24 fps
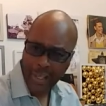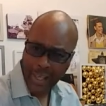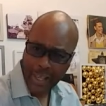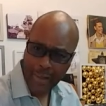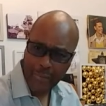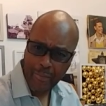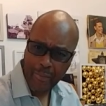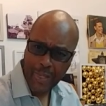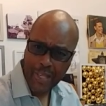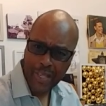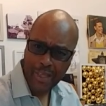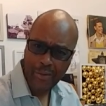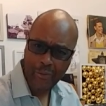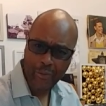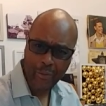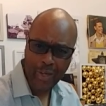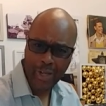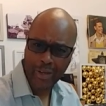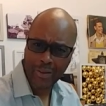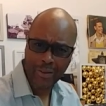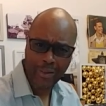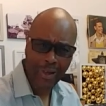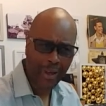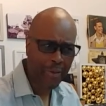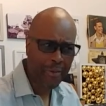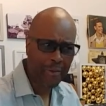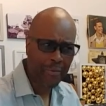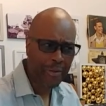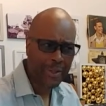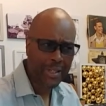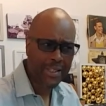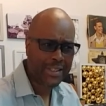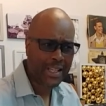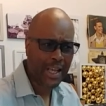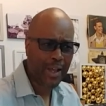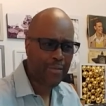get me?
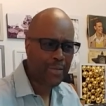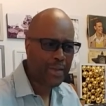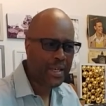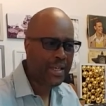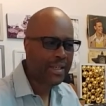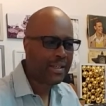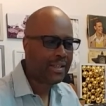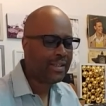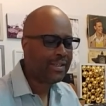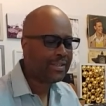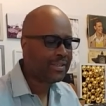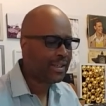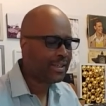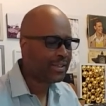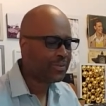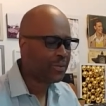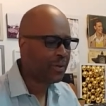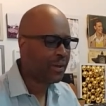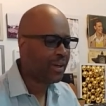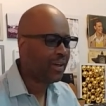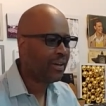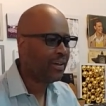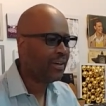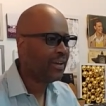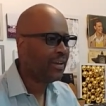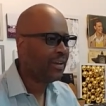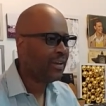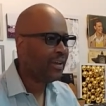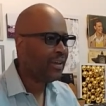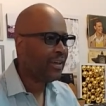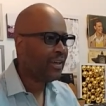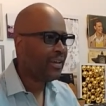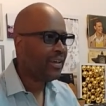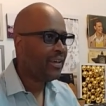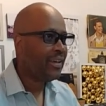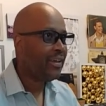What does that mean?" He says, "Well,
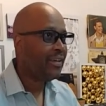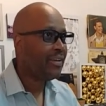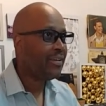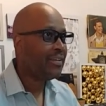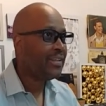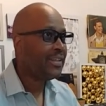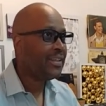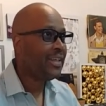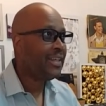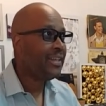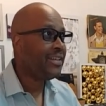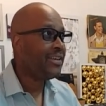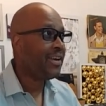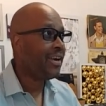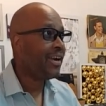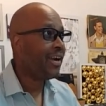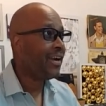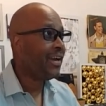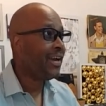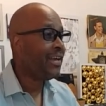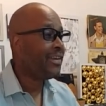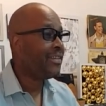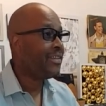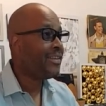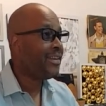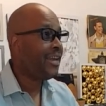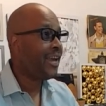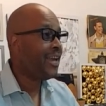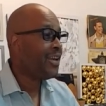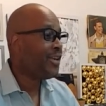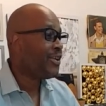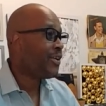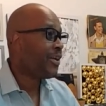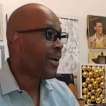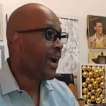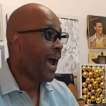you know, in
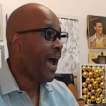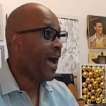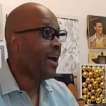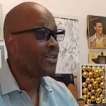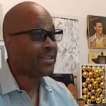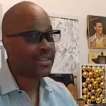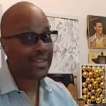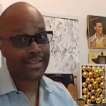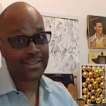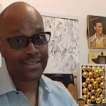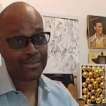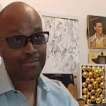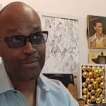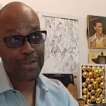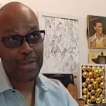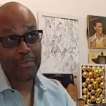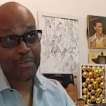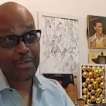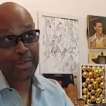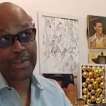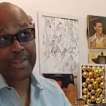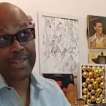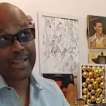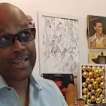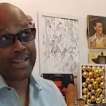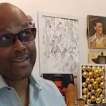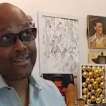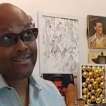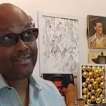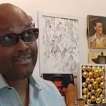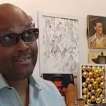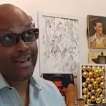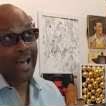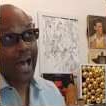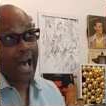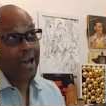your house, because people think
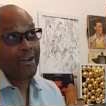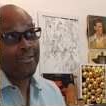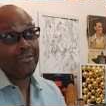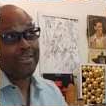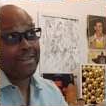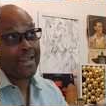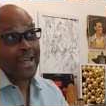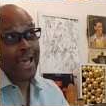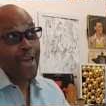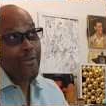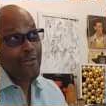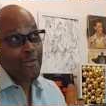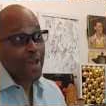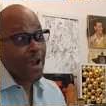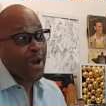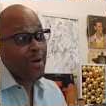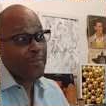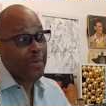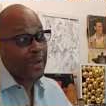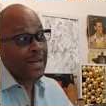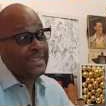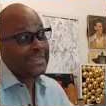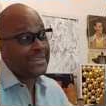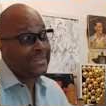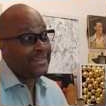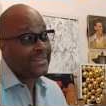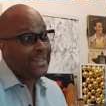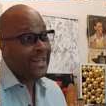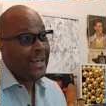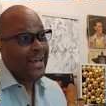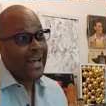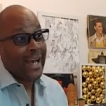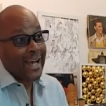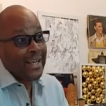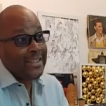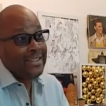I don't live here, but
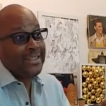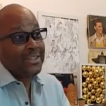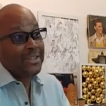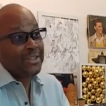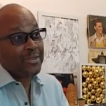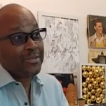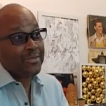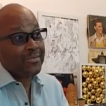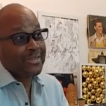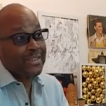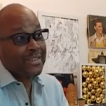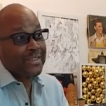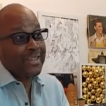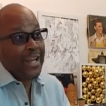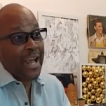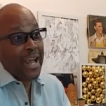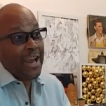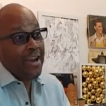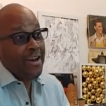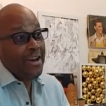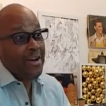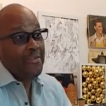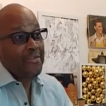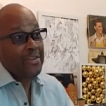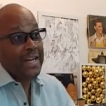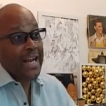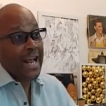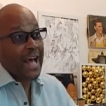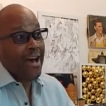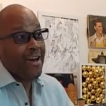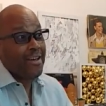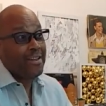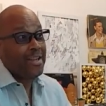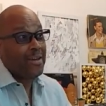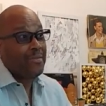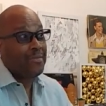I just stay here every
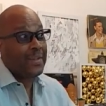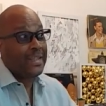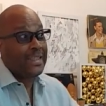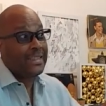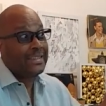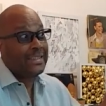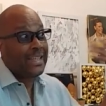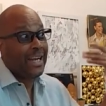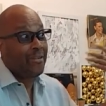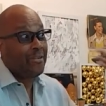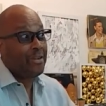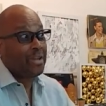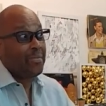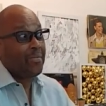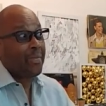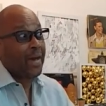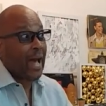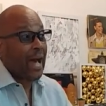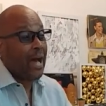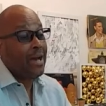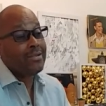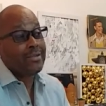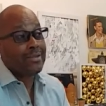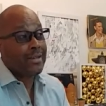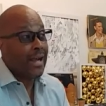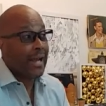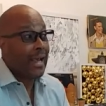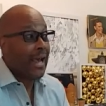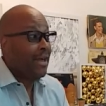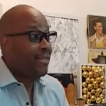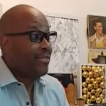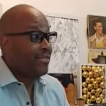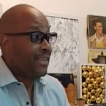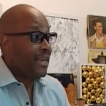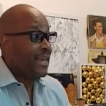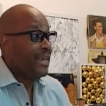now and then, but it's not really my house, and I
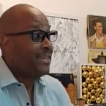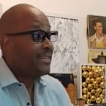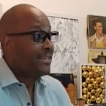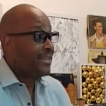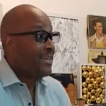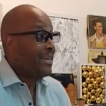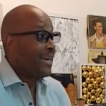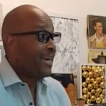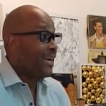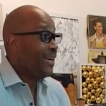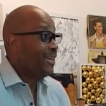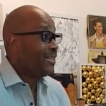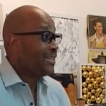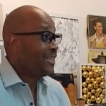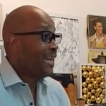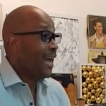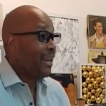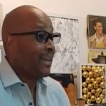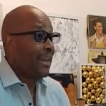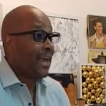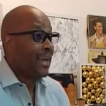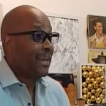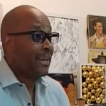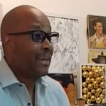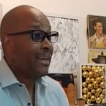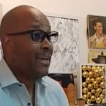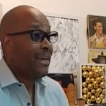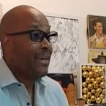got things in here. It's not like